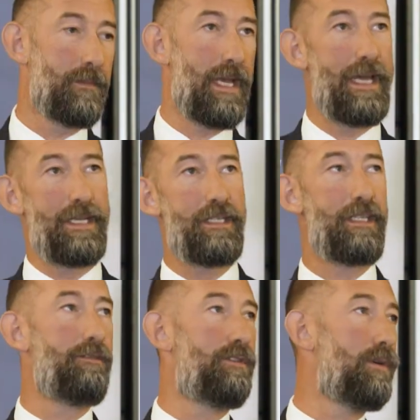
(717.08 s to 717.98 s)
And
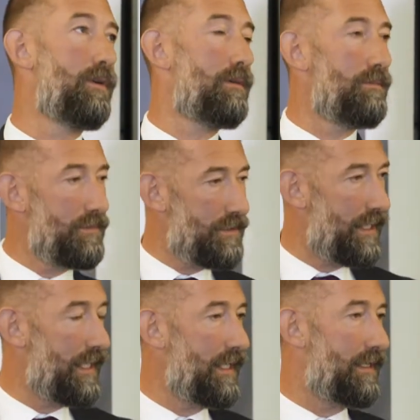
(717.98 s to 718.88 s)
if you're
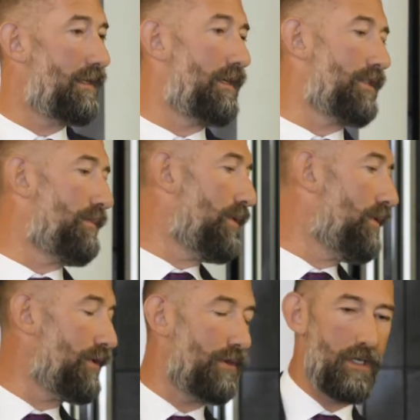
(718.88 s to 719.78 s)
sitting as a
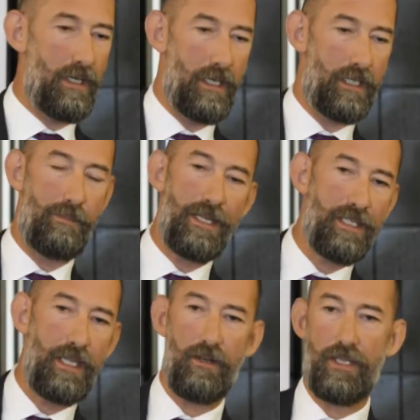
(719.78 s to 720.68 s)
board or a
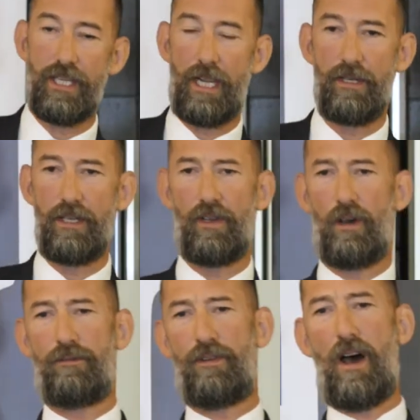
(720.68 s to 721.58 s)
committee or a team and you've
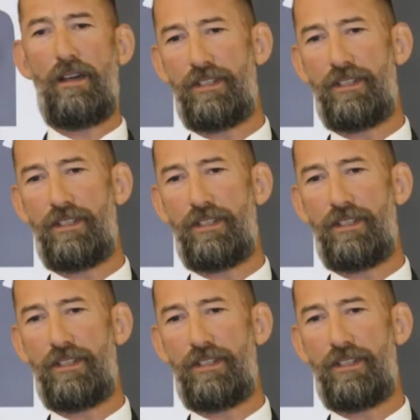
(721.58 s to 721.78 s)
got 5